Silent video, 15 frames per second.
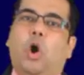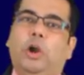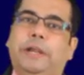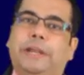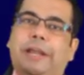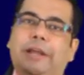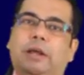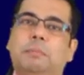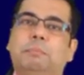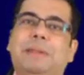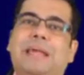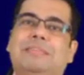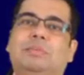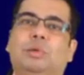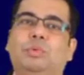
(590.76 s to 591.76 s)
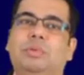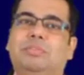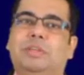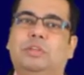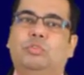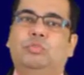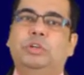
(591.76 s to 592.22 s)
audit and compliance
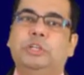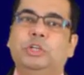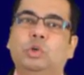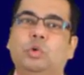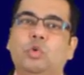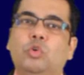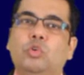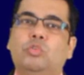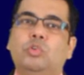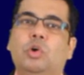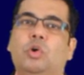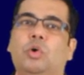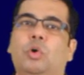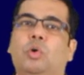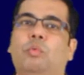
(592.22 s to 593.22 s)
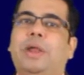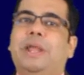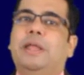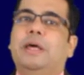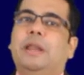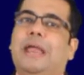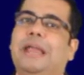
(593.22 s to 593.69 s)
services, which includes
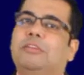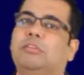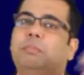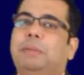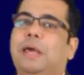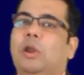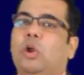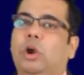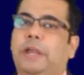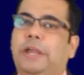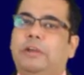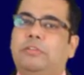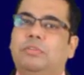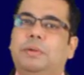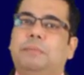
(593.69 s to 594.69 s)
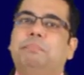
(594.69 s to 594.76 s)
vendor and supplier audits,